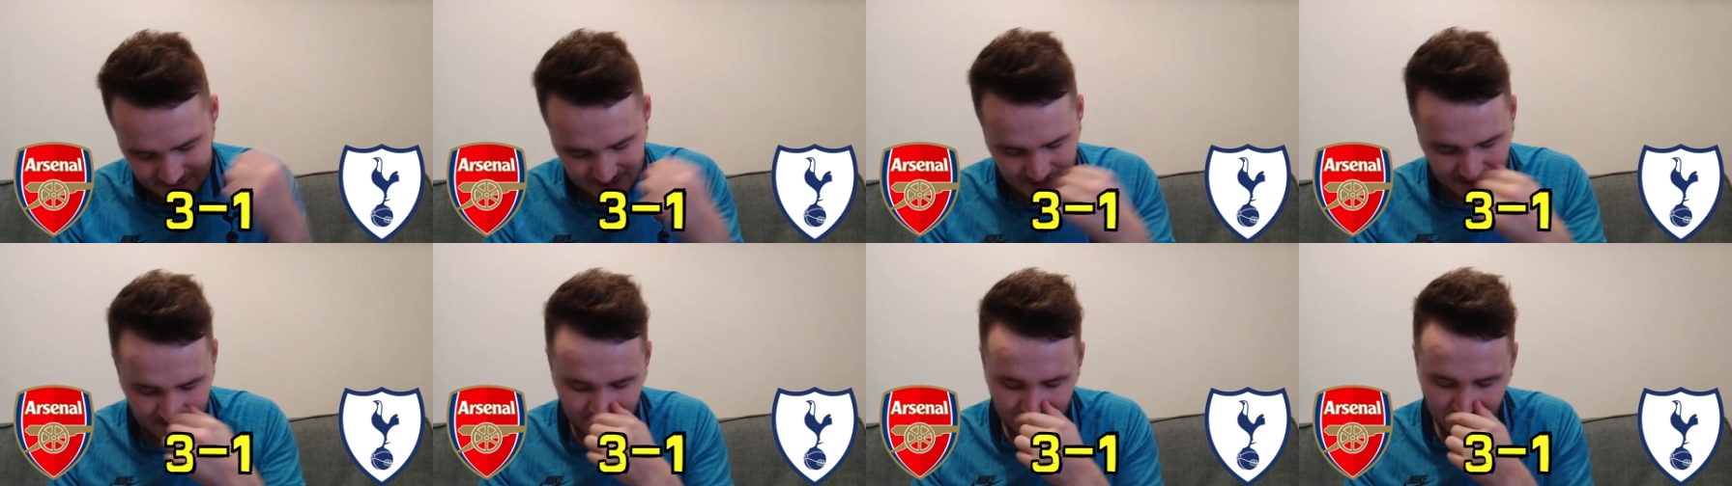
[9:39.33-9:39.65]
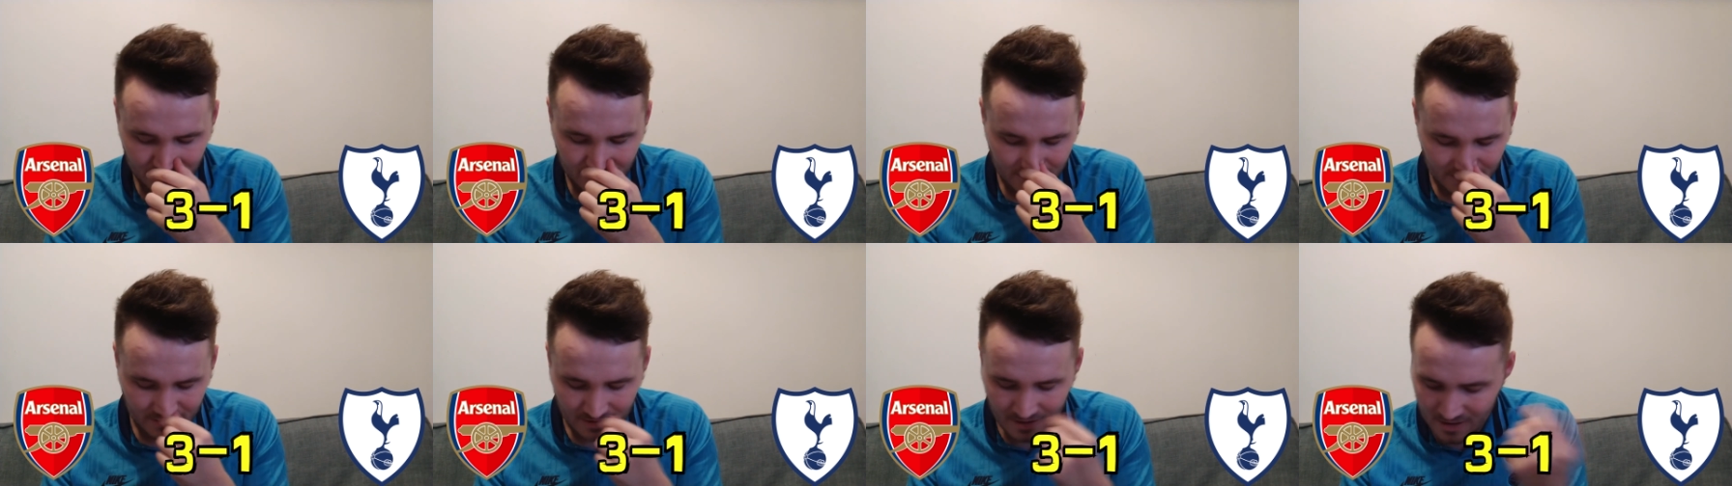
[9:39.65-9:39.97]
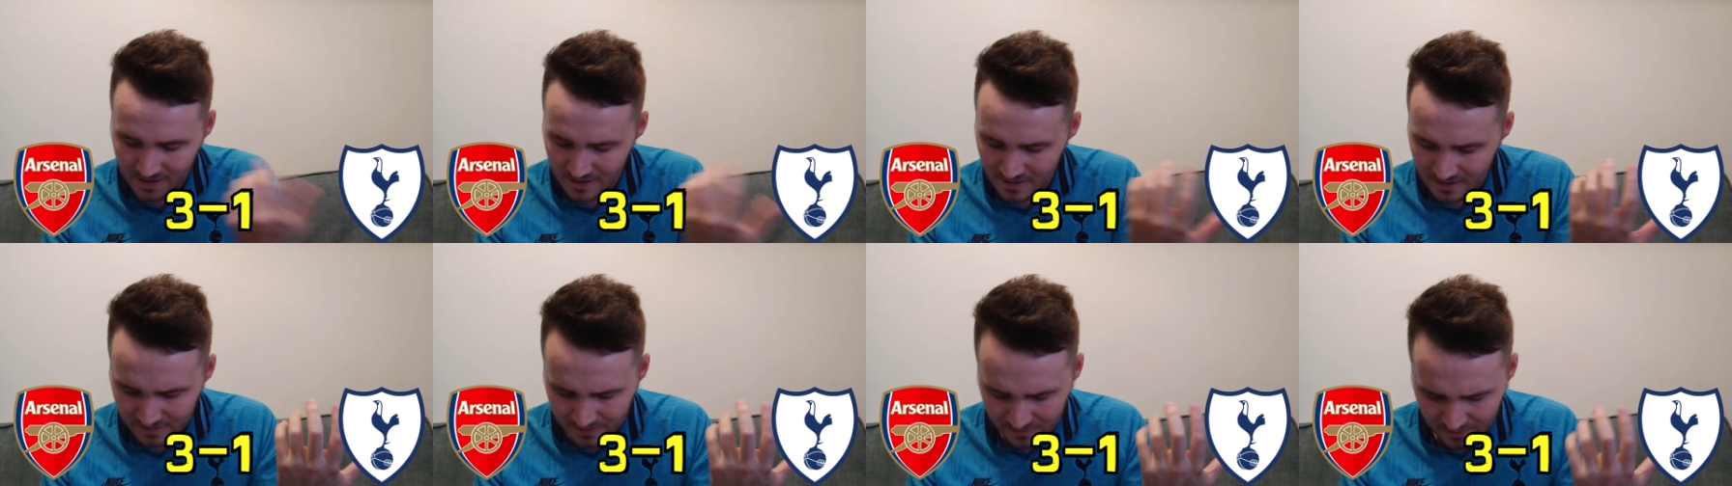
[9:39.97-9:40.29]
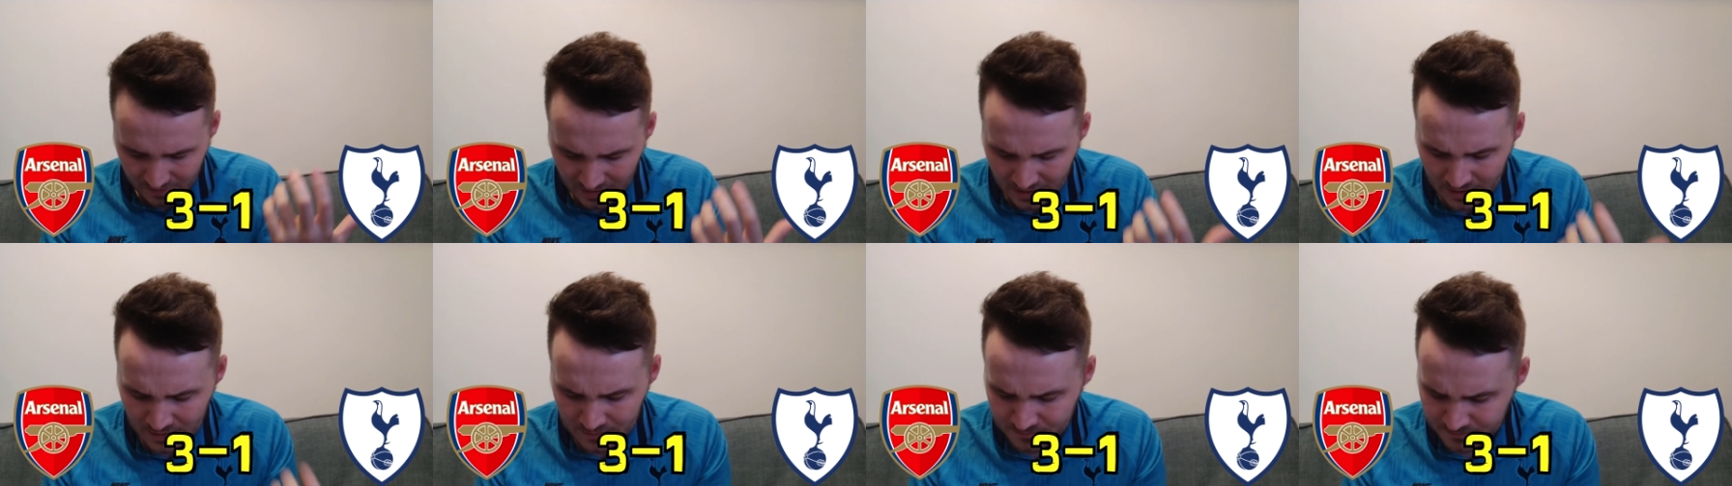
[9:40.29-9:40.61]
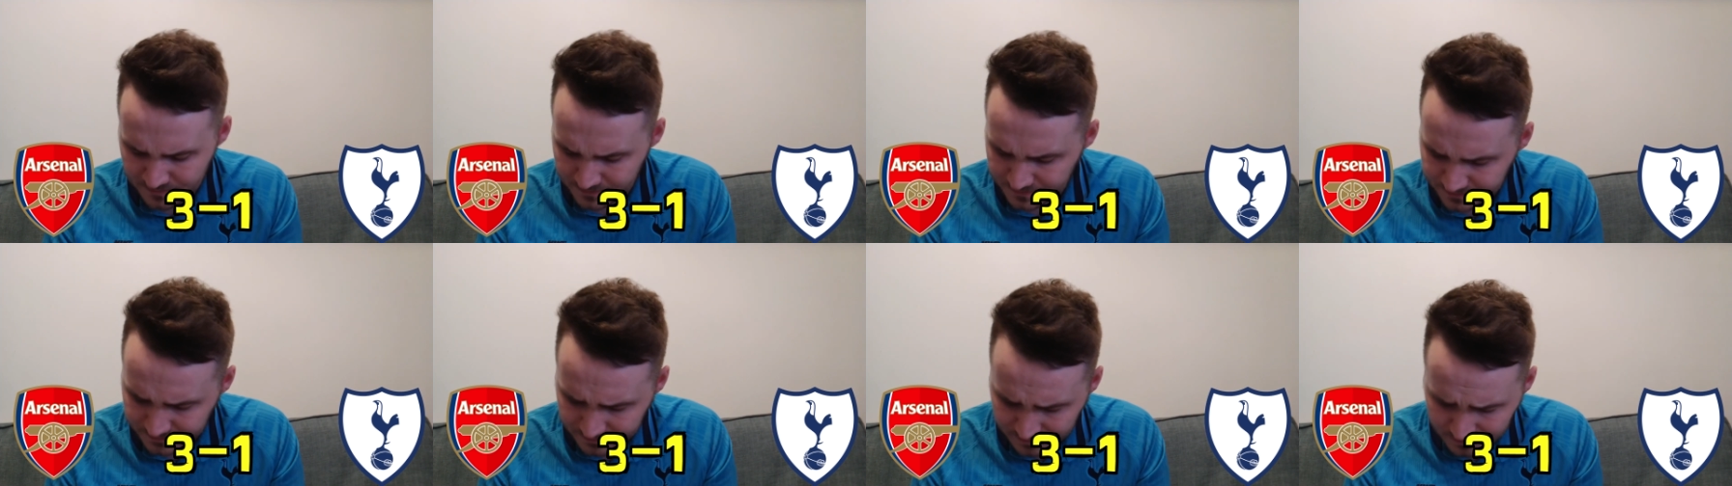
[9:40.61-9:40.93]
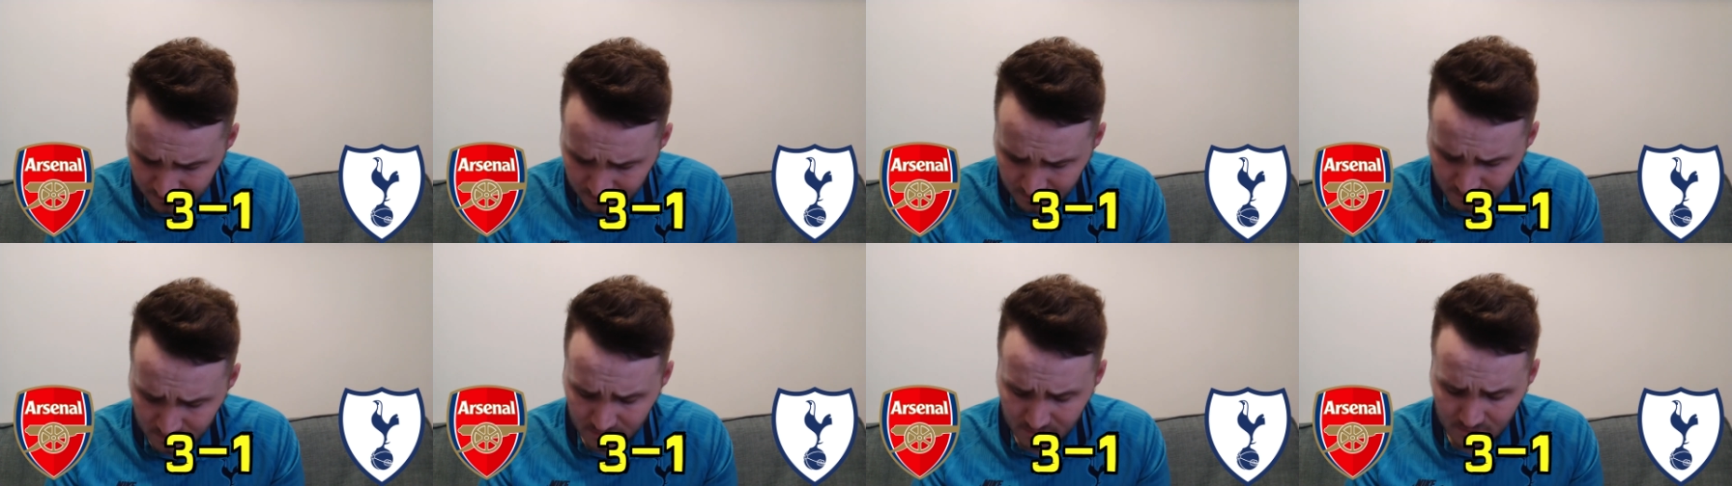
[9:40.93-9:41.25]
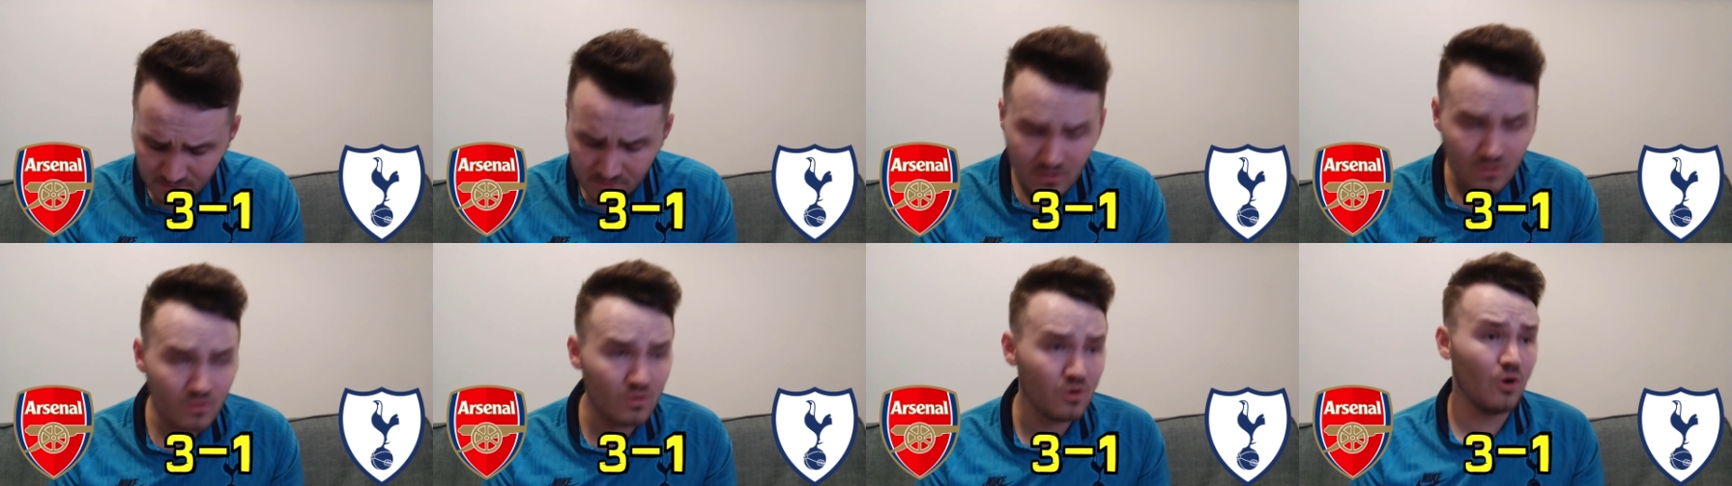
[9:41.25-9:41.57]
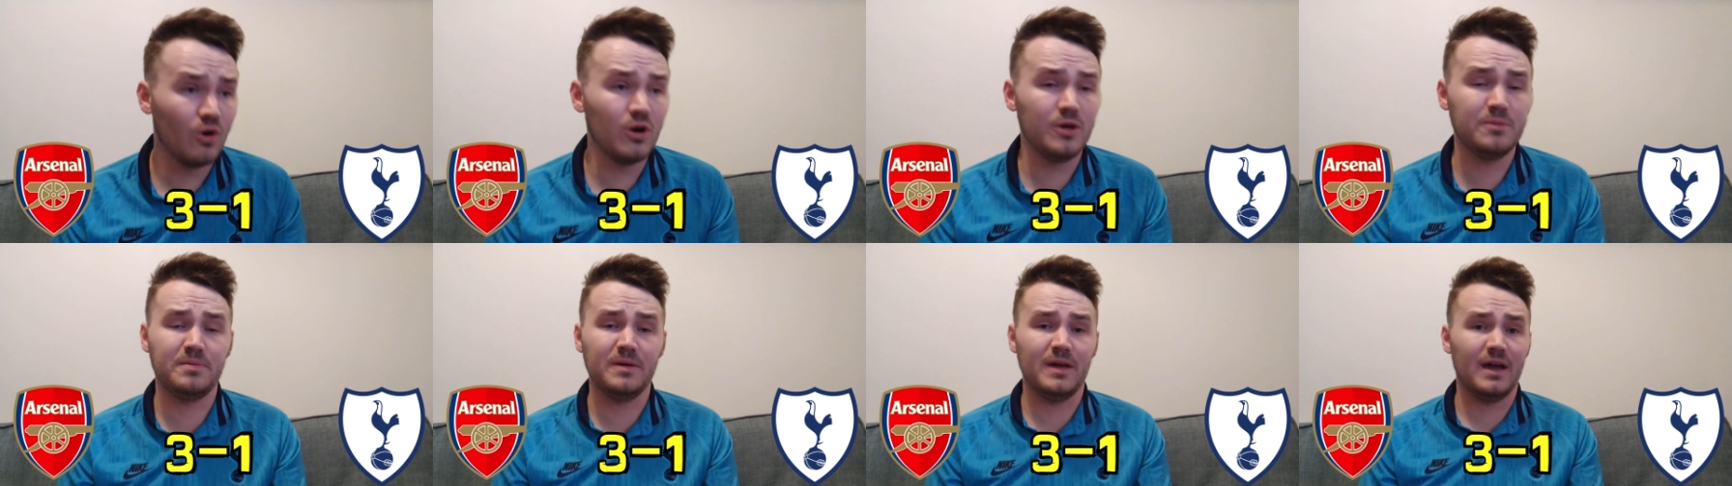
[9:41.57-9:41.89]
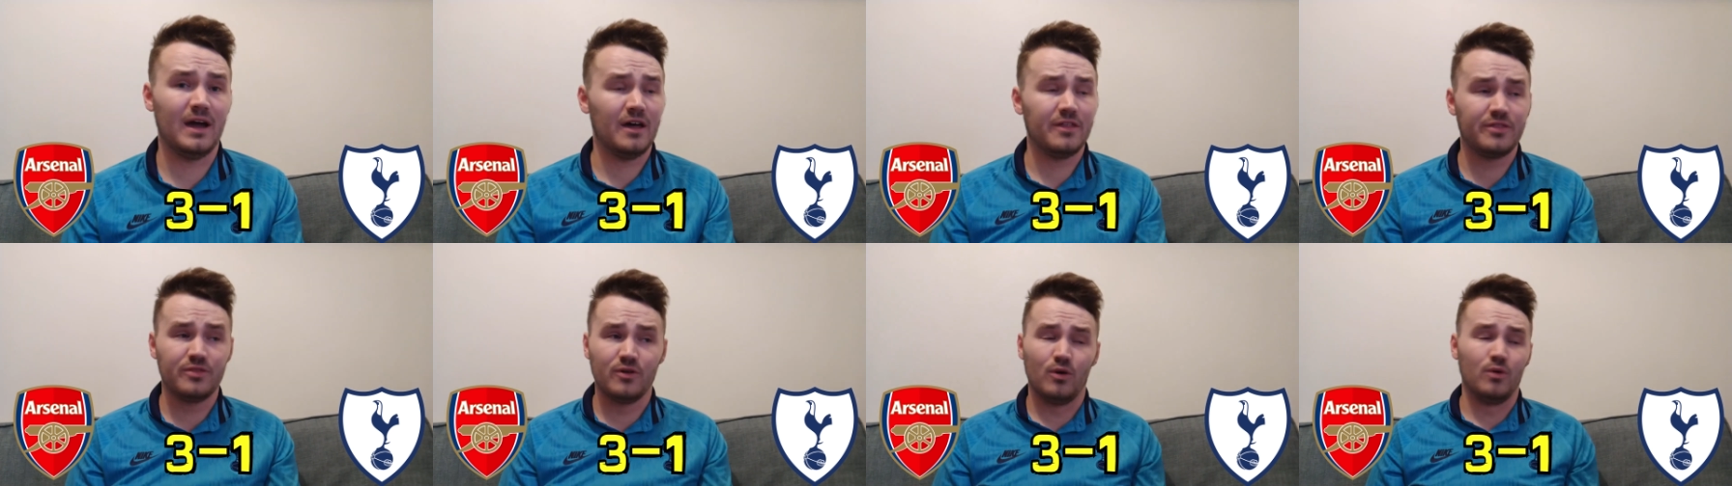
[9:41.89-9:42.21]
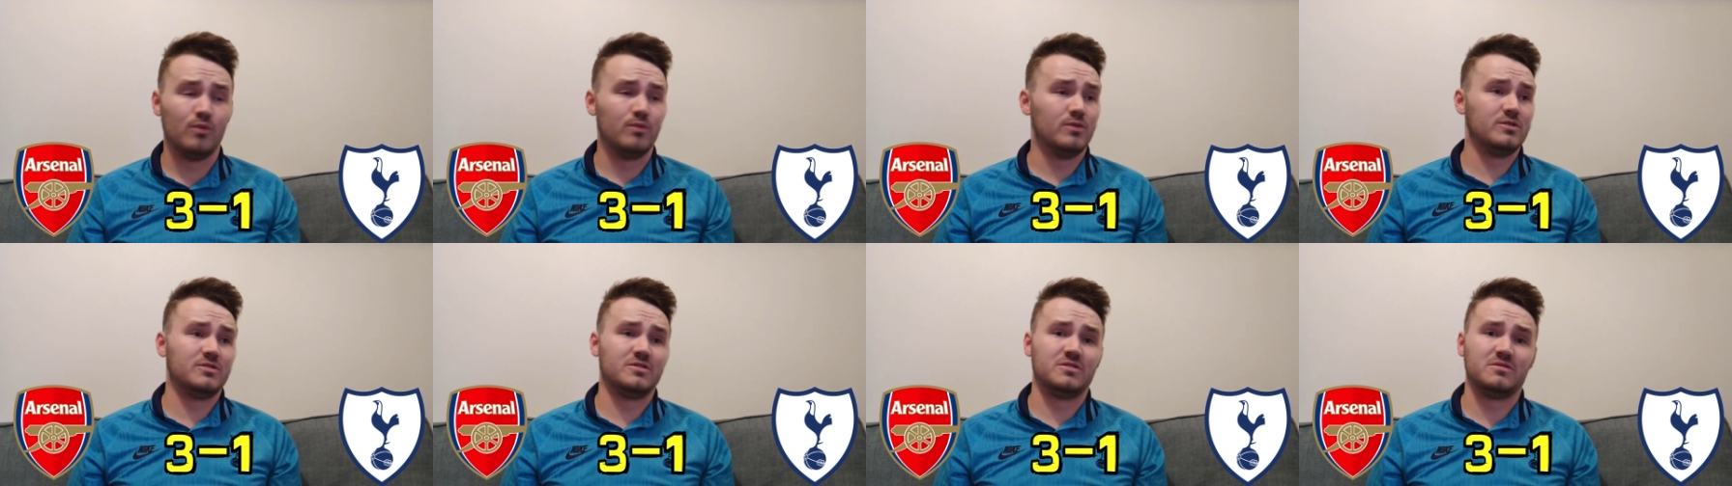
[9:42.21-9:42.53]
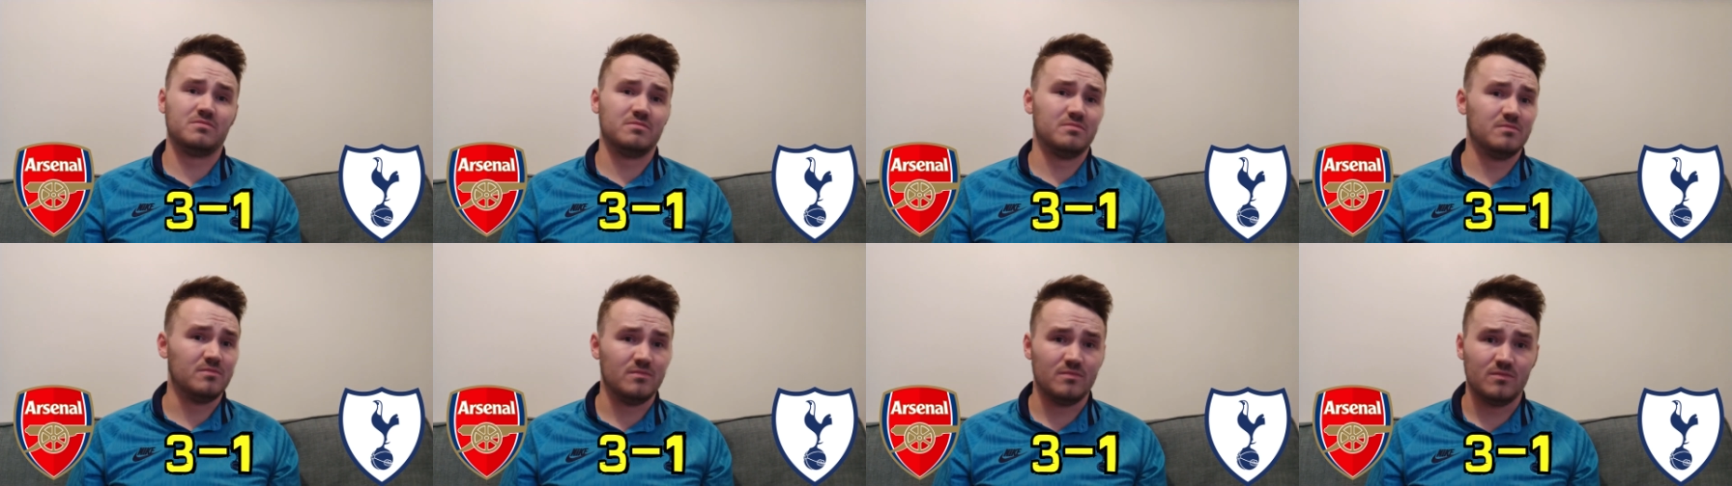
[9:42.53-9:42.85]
sentence. Um, Højbjerg, I thought was